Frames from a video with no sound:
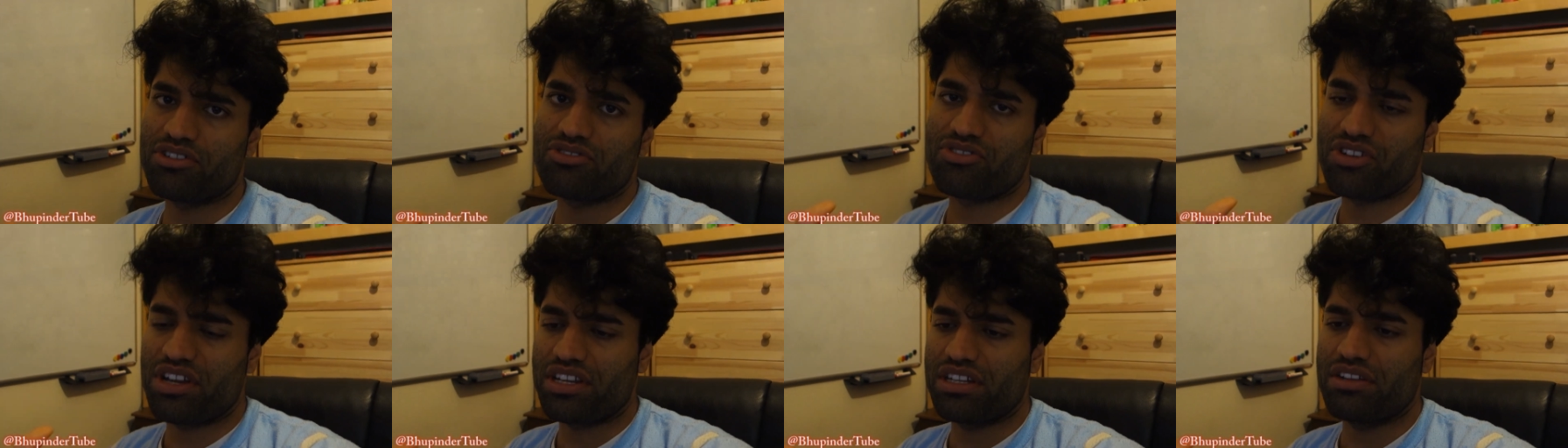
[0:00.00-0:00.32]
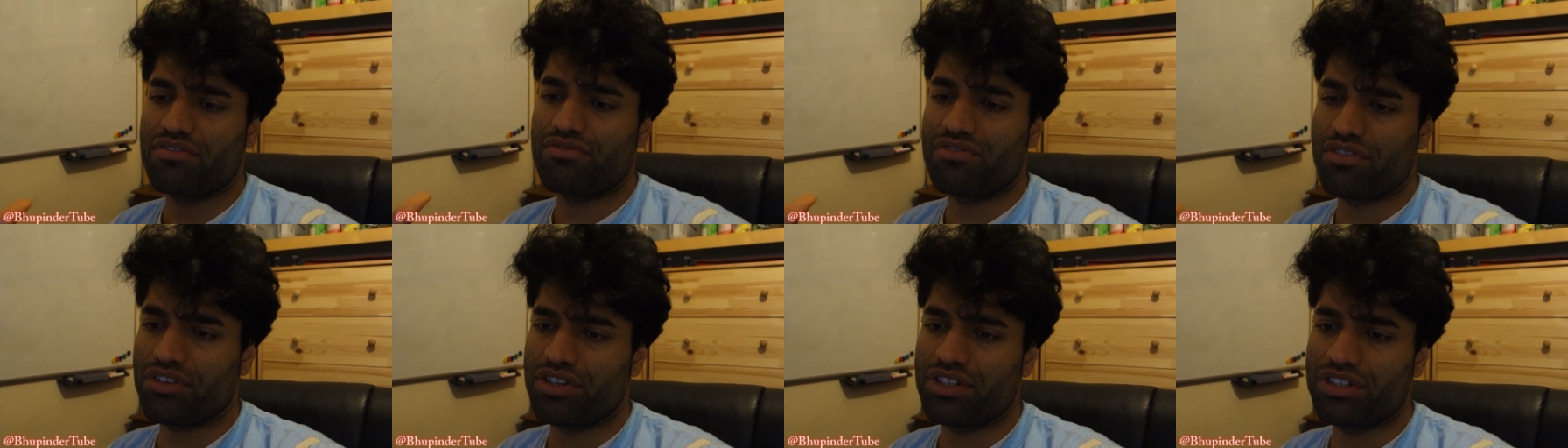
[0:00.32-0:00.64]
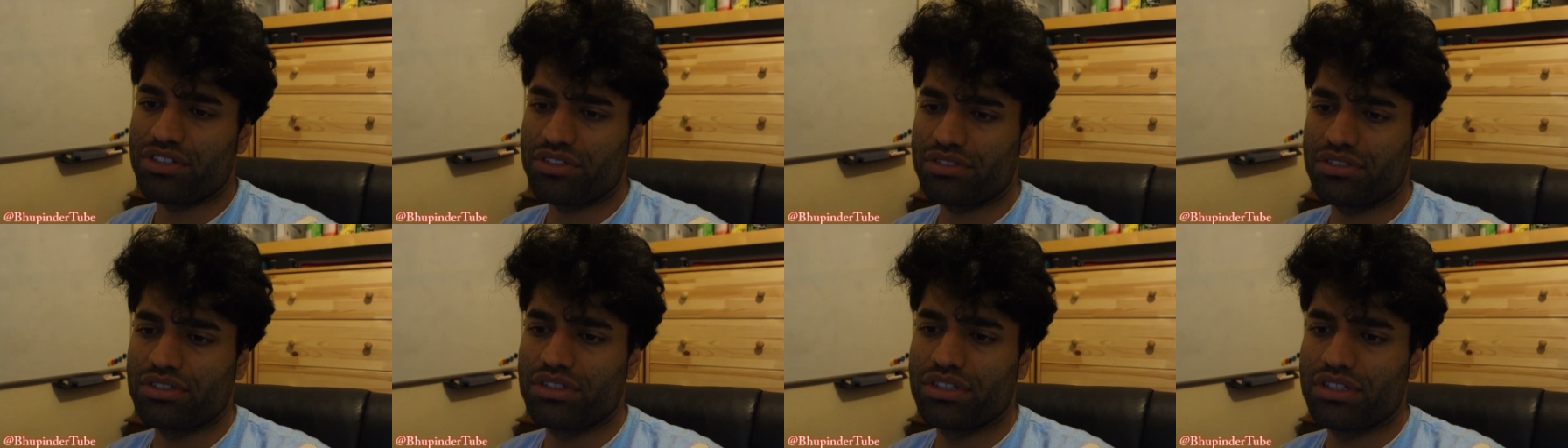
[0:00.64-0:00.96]
ready for
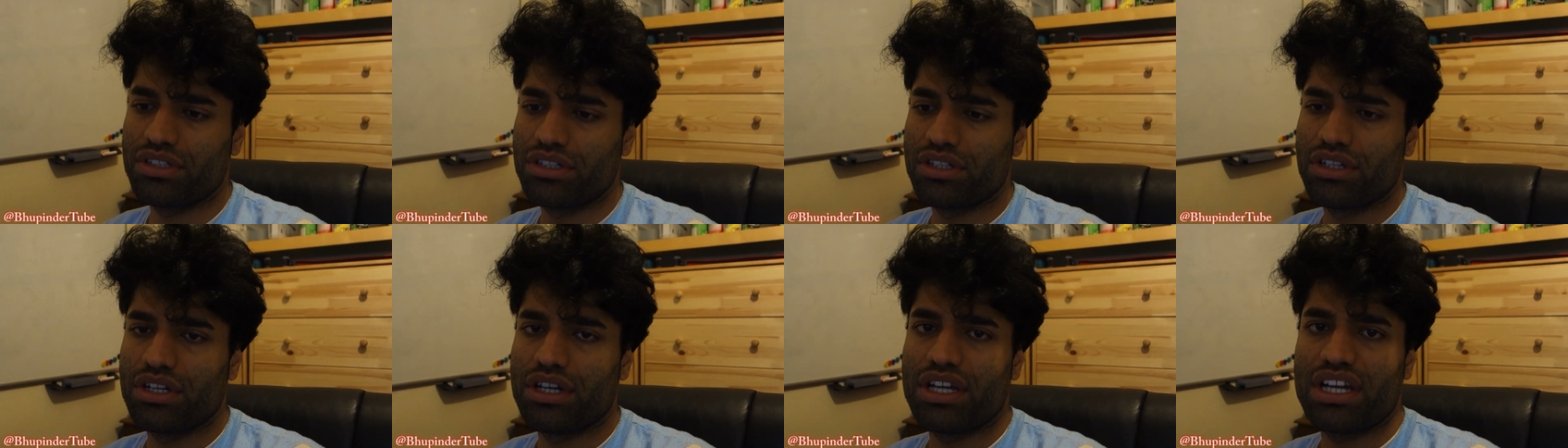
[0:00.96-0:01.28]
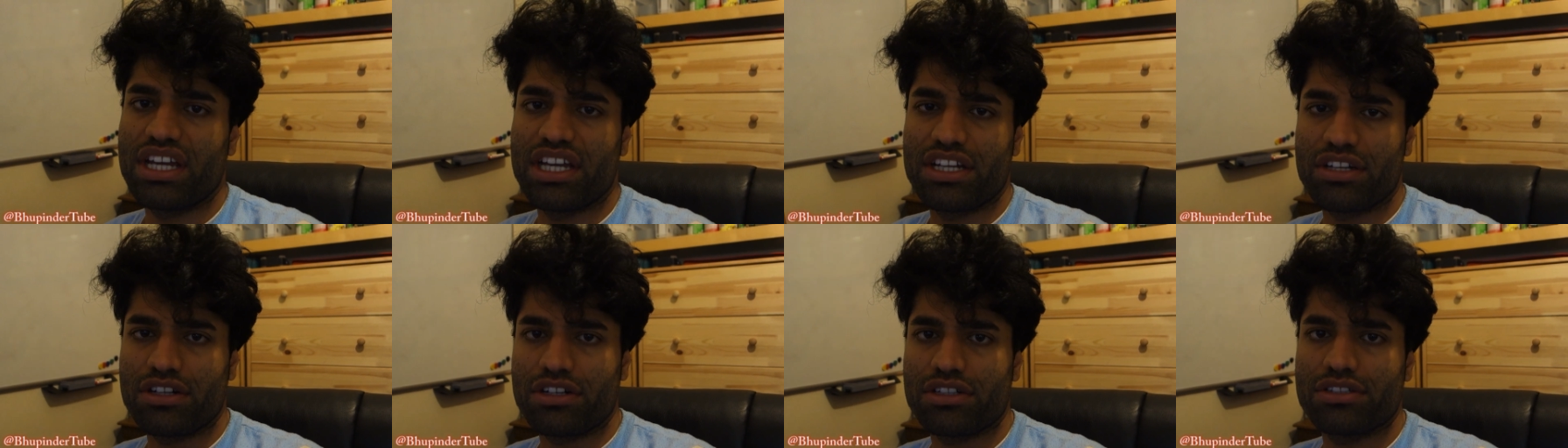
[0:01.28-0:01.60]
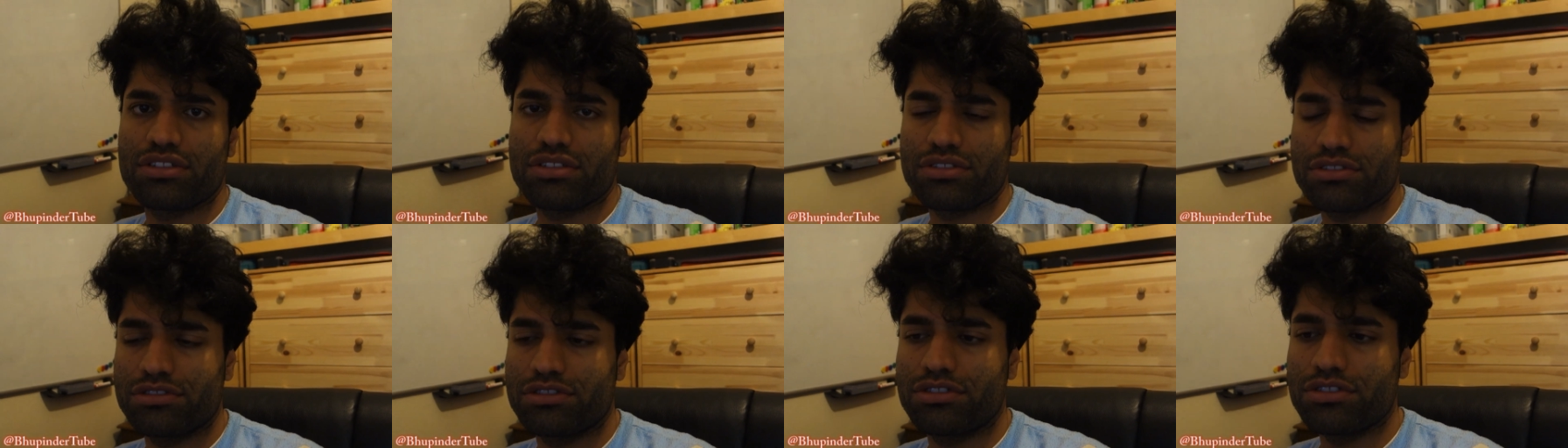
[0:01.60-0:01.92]
you. In
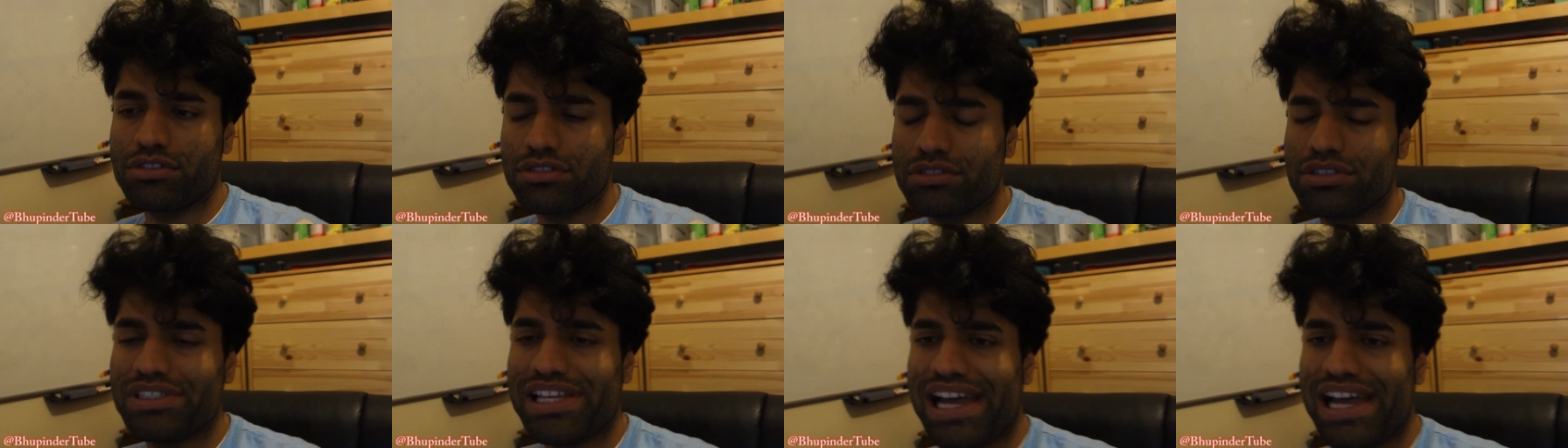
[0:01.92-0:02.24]
order to do